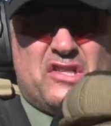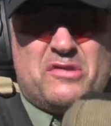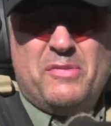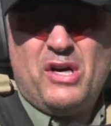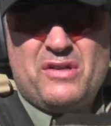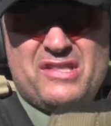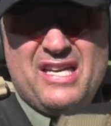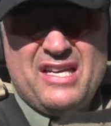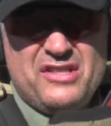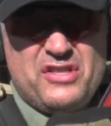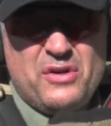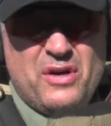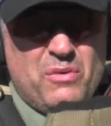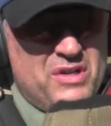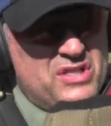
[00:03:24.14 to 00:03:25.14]
smoke tint
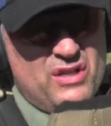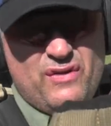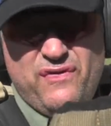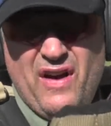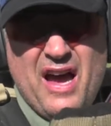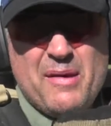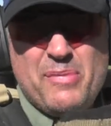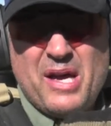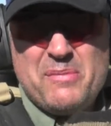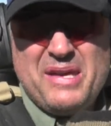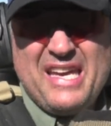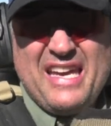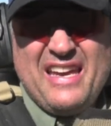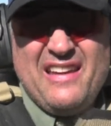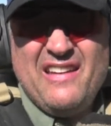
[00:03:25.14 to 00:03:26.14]
to it, which is fine by
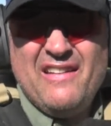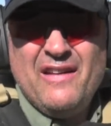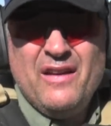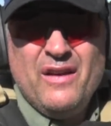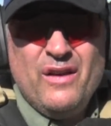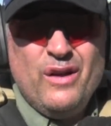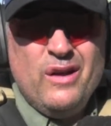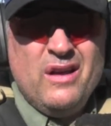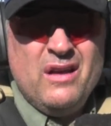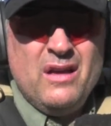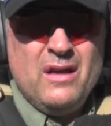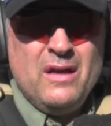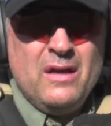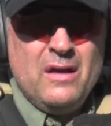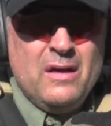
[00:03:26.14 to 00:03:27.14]
me.
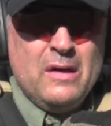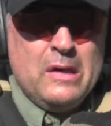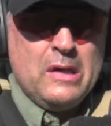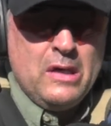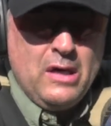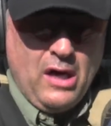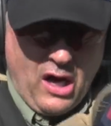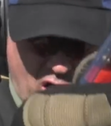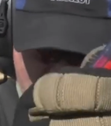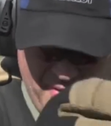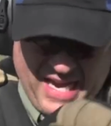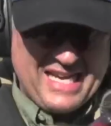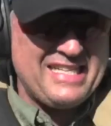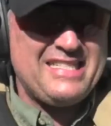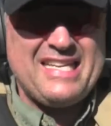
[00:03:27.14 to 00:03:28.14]
All
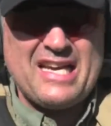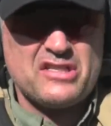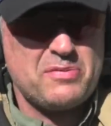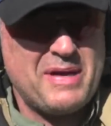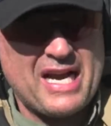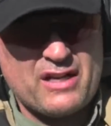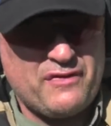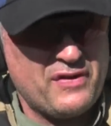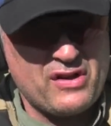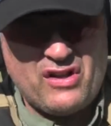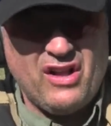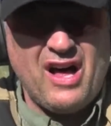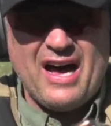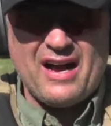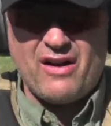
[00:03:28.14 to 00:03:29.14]
my ETS mags for the
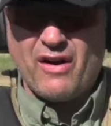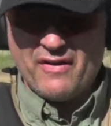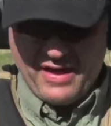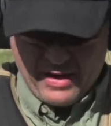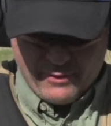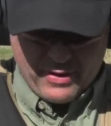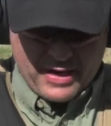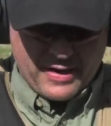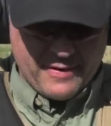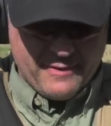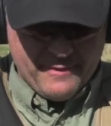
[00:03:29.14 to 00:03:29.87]
Glock are that way.